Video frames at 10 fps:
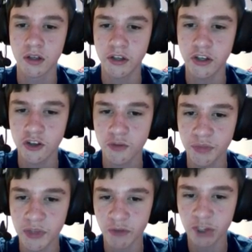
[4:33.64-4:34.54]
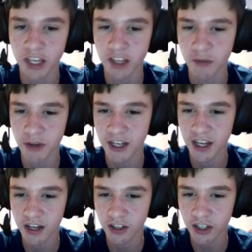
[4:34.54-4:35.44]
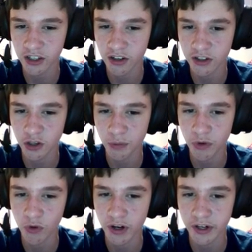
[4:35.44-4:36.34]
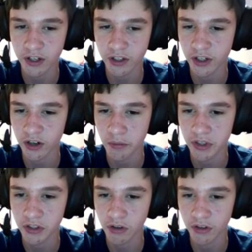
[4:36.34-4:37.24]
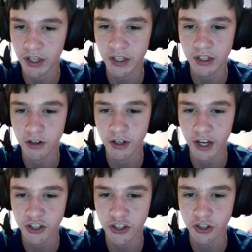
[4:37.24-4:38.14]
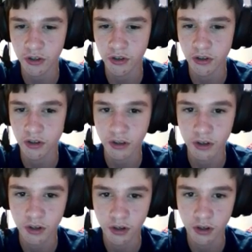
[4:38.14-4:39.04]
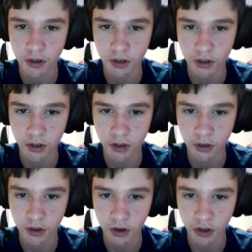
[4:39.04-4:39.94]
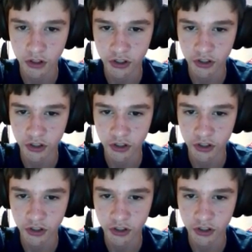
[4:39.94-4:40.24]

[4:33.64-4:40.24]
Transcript: You've just been playing in the mud again. Collect all the soap and water to clean her up, but don't let her catch you. Oh, gosh.